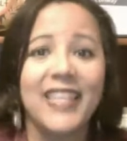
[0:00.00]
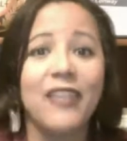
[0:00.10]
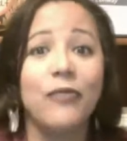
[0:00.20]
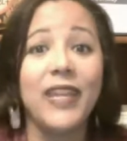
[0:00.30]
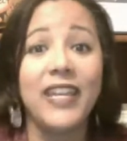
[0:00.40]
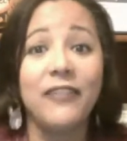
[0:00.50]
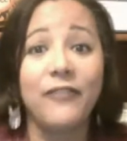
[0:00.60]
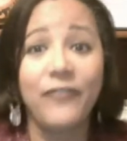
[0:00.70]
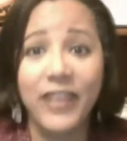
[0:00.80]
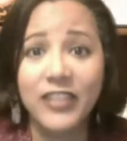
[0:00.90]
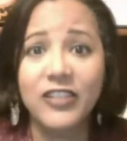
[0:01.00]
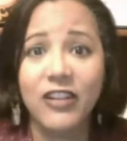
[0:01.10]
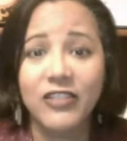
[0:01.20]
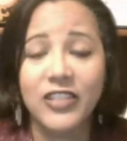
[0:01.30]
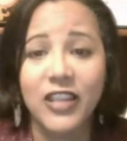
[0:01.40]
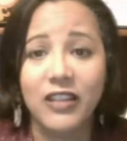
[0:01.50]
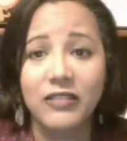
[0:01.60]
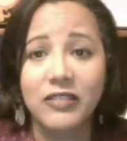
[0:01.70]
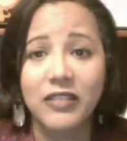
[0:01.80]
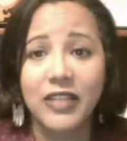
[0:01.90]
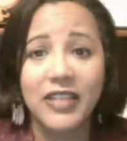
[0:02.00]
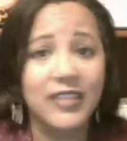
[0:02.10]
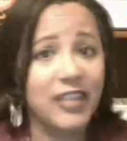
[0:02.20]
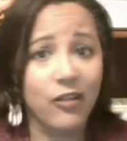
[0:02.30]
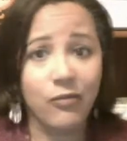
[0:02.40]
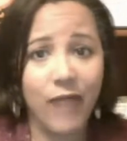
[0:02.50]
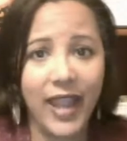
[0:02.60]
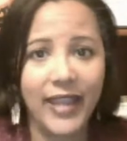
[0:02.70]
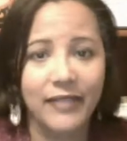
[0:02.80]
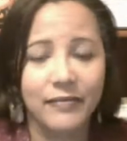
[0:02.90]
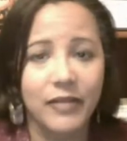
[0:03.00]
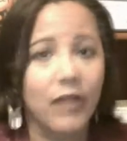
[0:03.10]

that we convince ourselves they're right.